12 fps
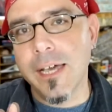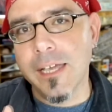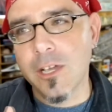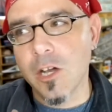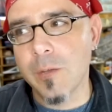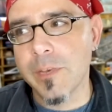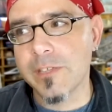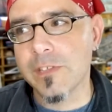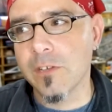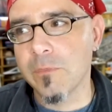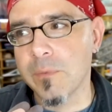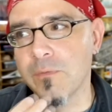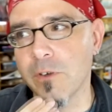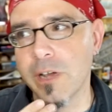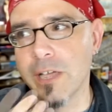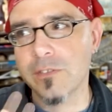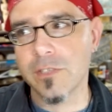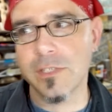I caught myself before
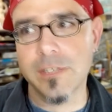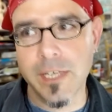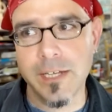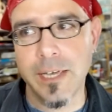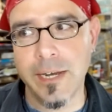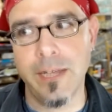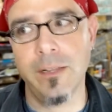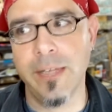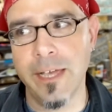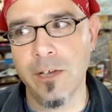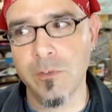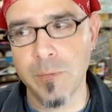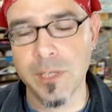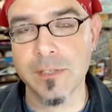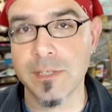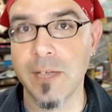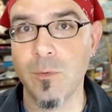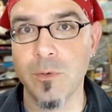I actually said that out loud
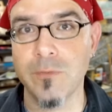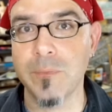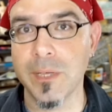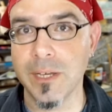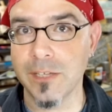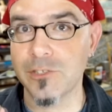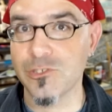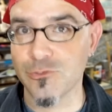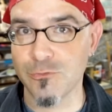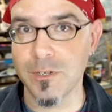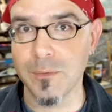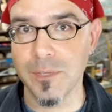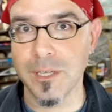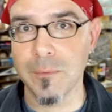because that would have been extremely